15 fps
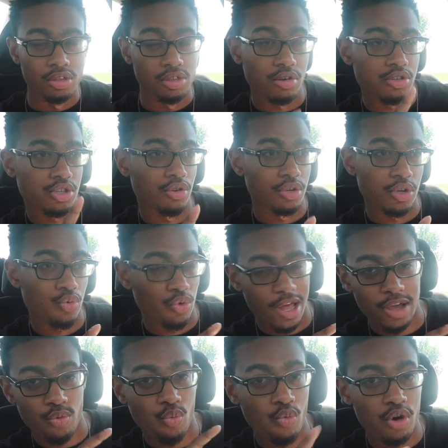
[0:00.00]
There's only
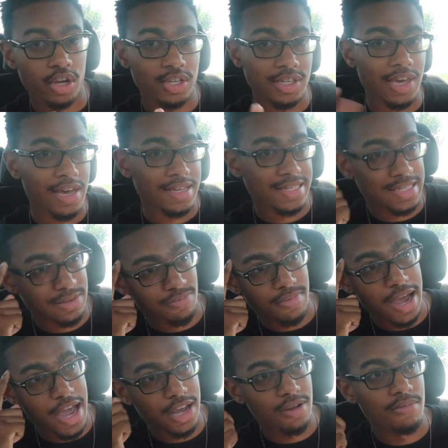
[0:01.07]
like one guess.
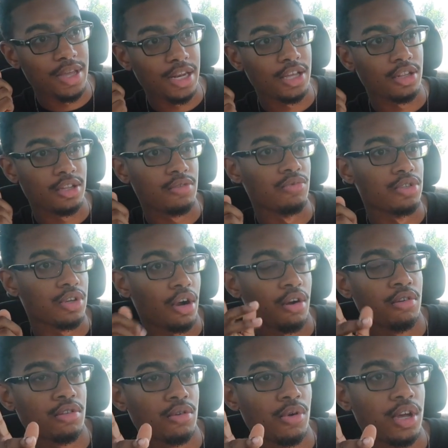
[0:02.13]
Mine immediately was
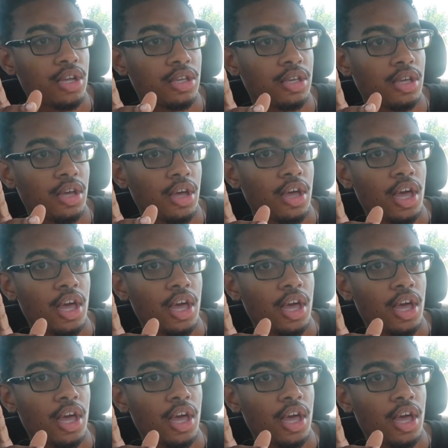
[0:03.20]
earthquake.